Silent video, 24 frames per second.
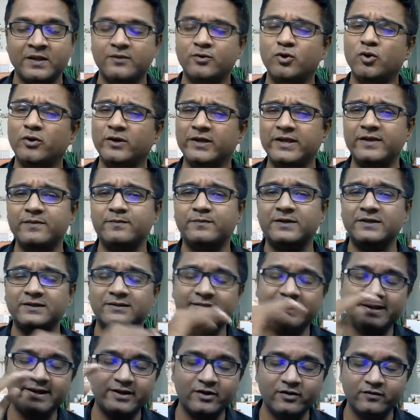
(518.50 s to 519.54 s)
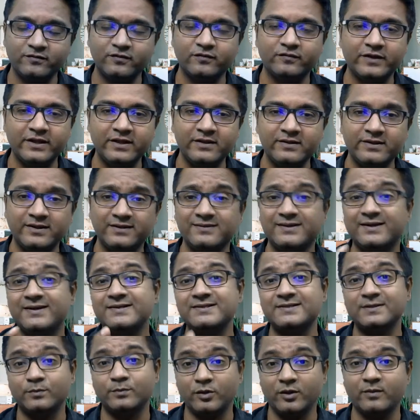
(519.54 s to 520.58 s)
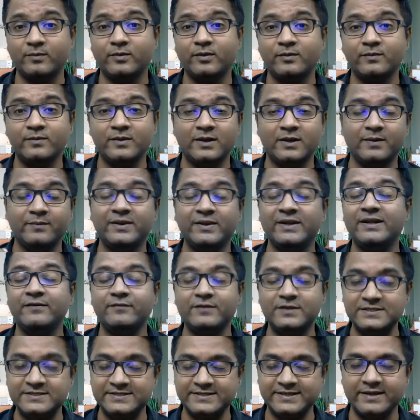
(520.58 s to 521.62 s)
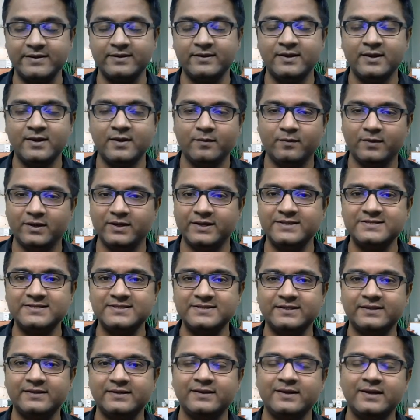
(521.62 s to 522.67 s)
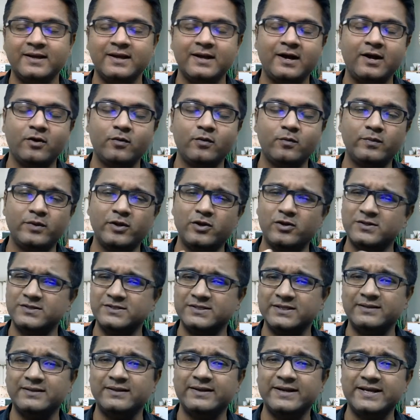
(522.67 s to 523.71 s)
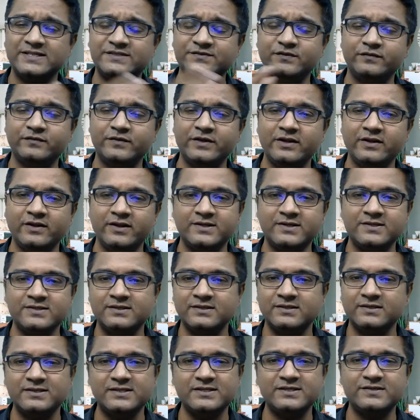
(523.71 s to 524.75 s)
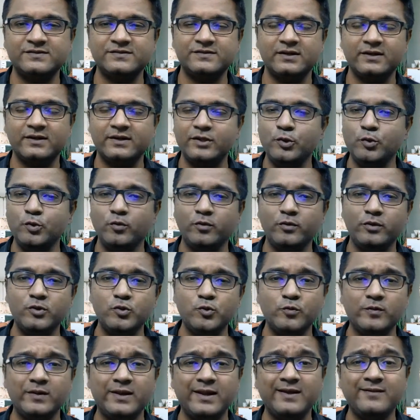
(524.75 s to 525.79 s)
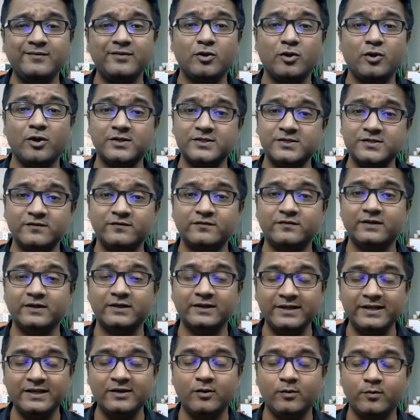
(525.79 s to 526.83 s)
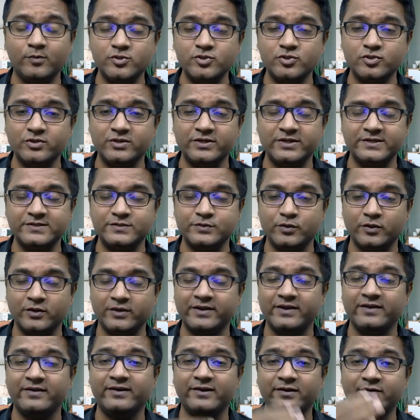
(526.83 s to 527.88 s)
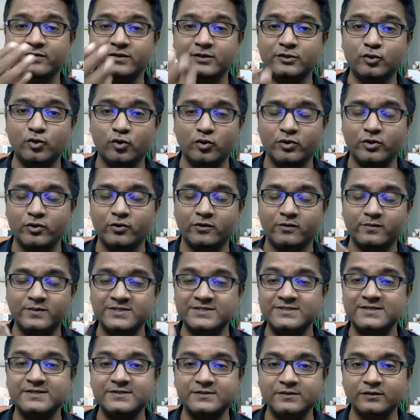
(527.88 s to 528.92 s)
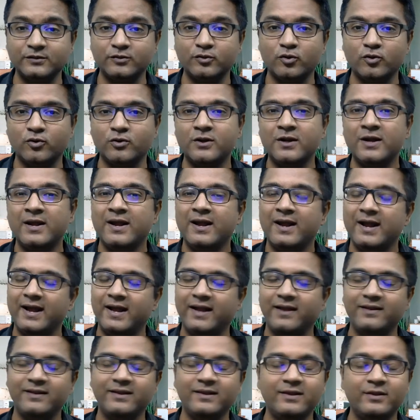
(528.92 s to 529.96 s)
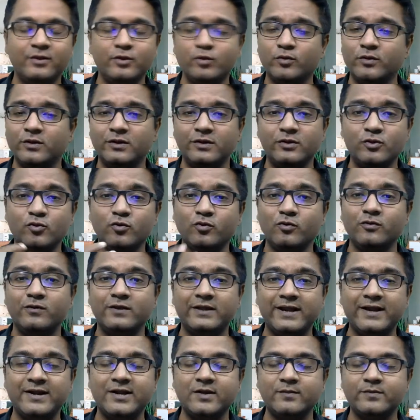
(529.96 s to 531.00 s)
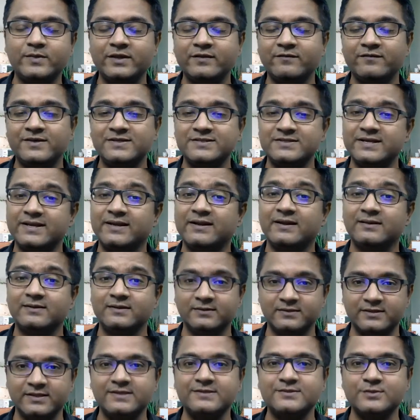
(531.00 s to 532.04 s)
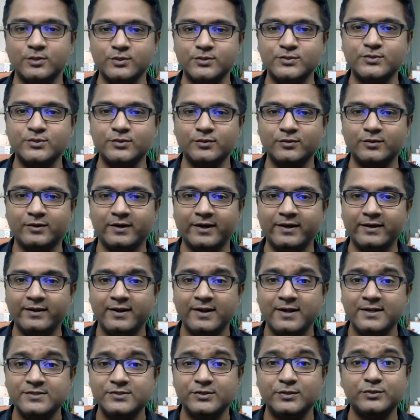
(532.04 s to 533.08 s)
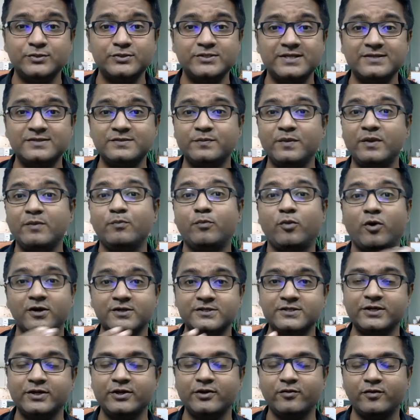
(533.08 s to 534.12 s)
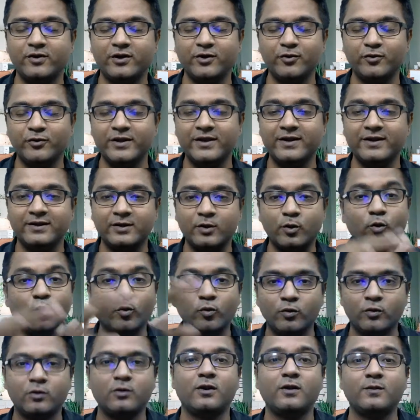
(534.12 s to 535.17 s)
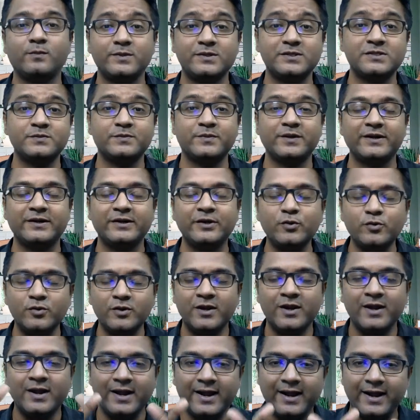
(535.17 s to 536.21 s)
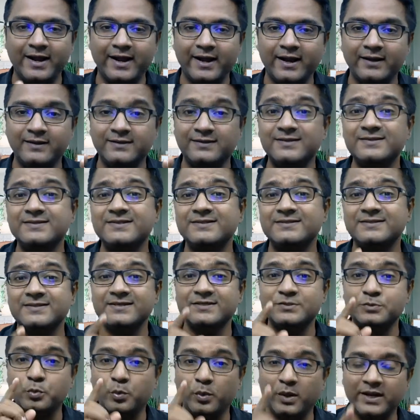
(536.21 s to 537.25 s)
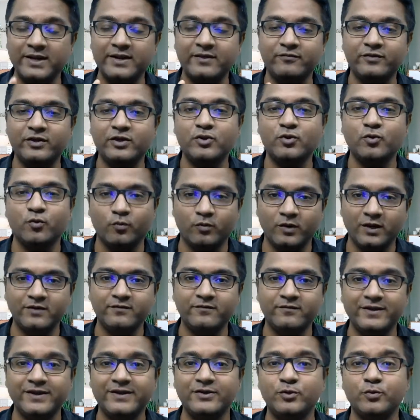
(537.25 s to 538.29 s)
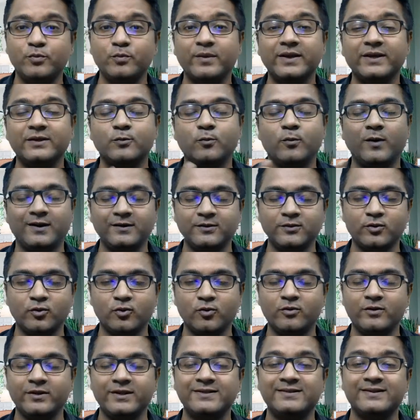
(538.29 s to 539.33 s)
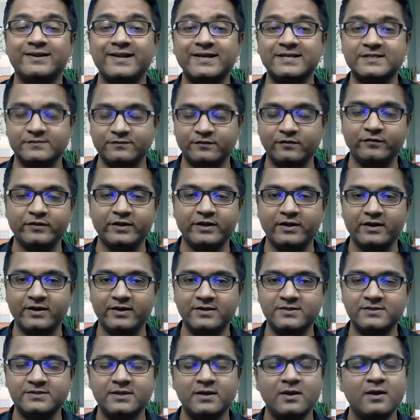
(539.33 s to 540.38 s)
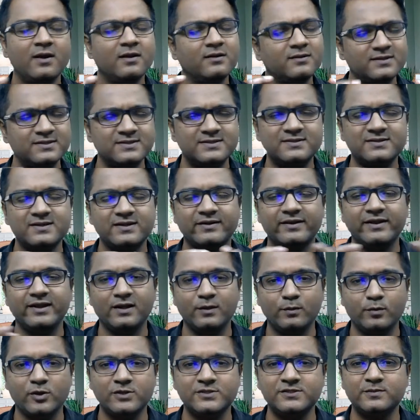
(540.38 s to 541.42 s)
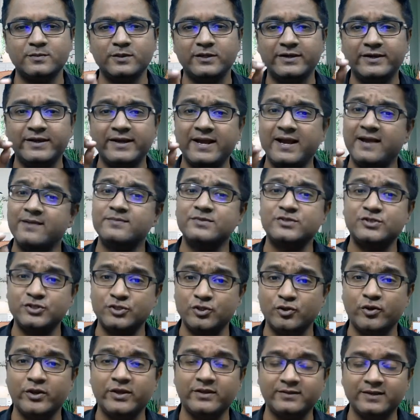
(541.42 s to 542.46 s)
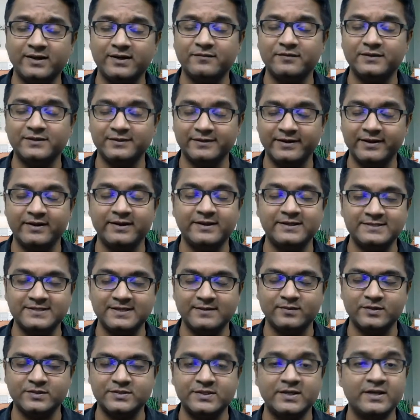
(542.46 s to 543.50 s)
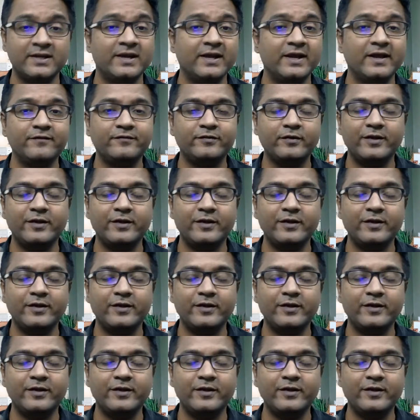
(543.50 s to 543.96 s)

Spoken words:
Don't keep till the end of 15th year. That is a problem, many will say. But instead, because in the next 15 years, this you will have lots of earning opportunities. Your career will grow, your business will grow, and you will end up investing in other things also, right? So just be positive on looking at the overall perspective. And this is just one avenue, one way to make 1 crore in the next 15 years. This is a real possibility. I'm showing that with real examples. If